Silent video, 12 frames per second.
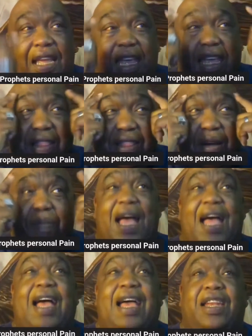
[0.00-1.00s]
in their
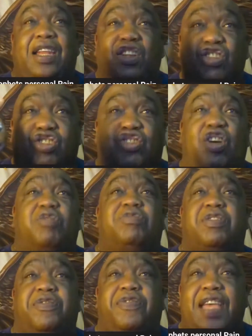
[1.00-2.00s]
mind,
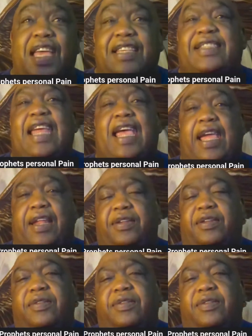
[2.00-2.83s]
Joseph is dead.